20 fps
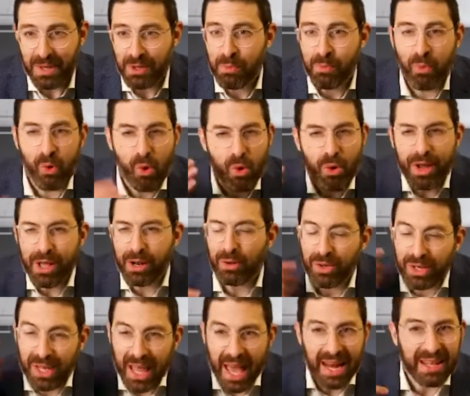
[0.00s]
the more
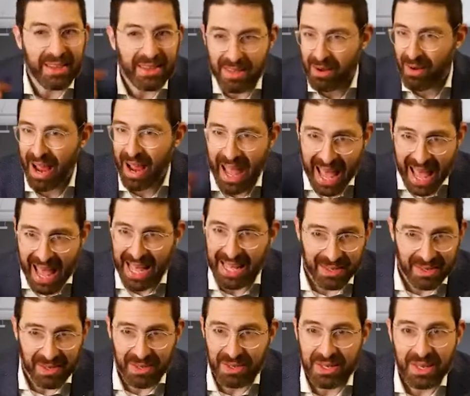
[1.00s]
it'll get into their
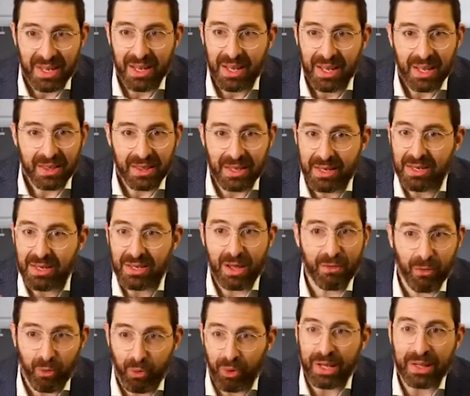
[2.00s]
heads this
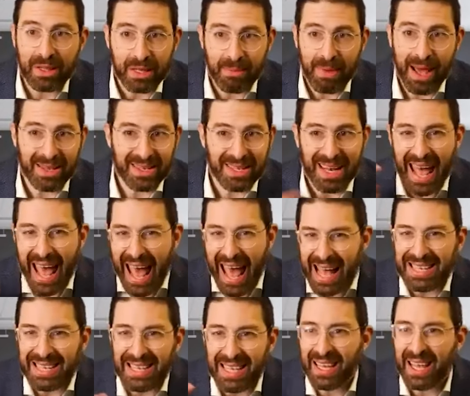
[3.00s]
stuff really matters. And
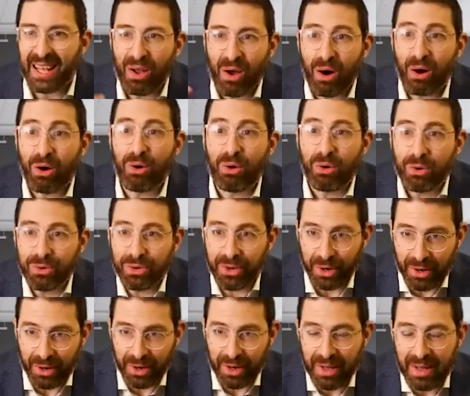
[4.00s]
as they get
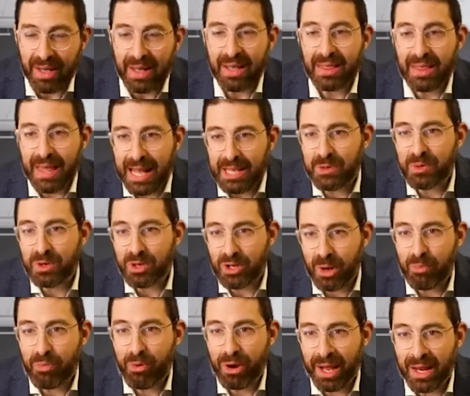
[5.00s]
older, that's when you
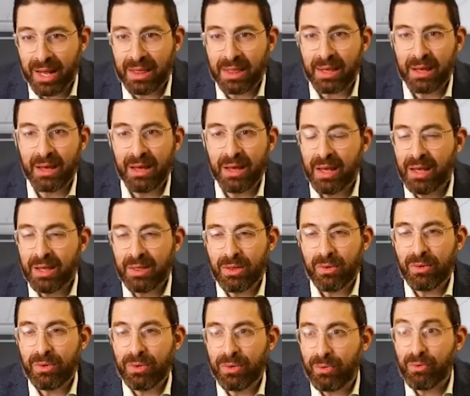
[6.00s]
start bringing in the
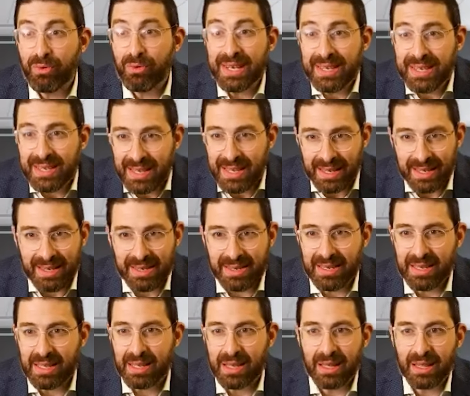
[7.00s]
the, the
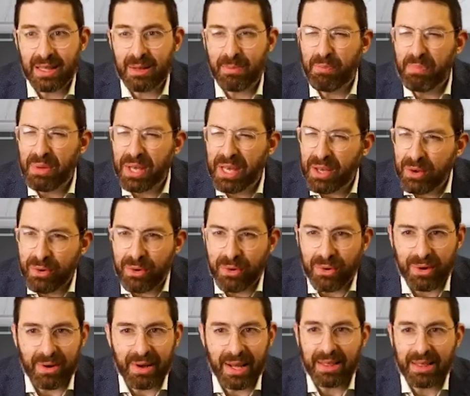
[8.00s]
reasons and right, the, the right,
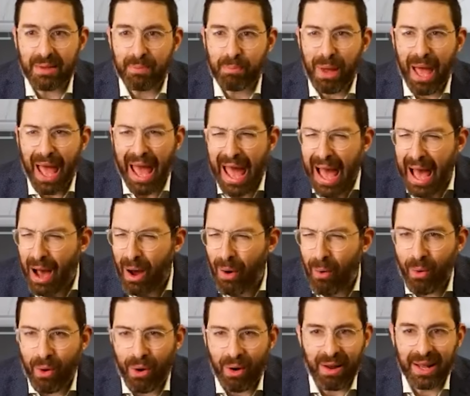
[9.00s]
right. and the
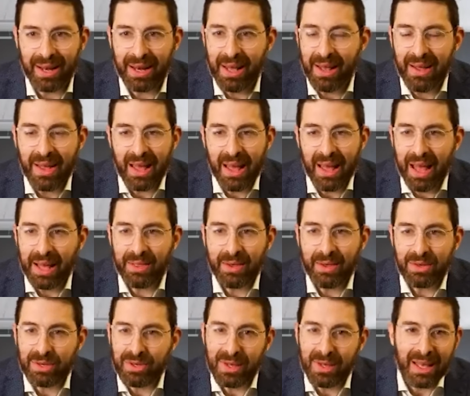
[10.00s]
power and and
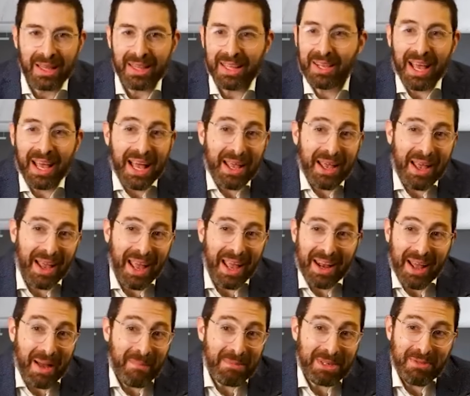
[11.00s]
there's like
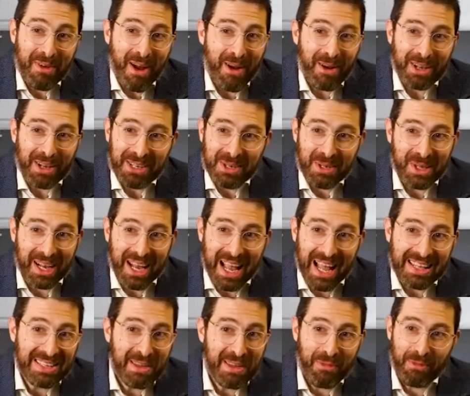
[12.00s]
again, I'm a Sephardi, so like
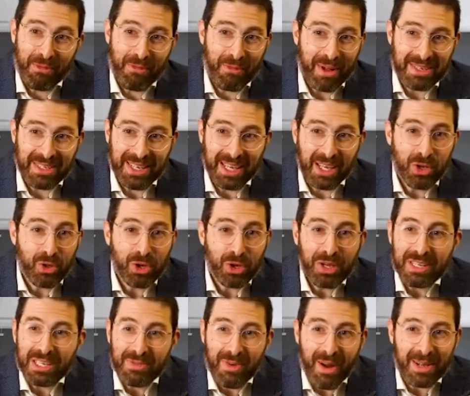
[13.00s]
it's different for us. Like you
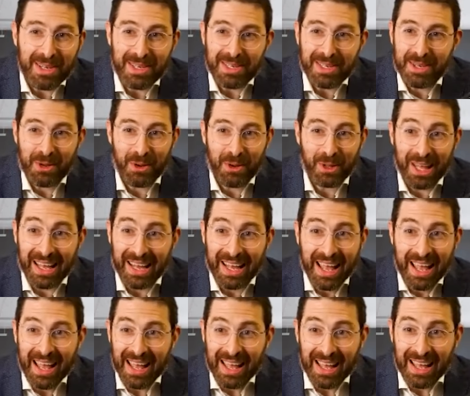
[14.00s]
look at a Sephardi siddur, like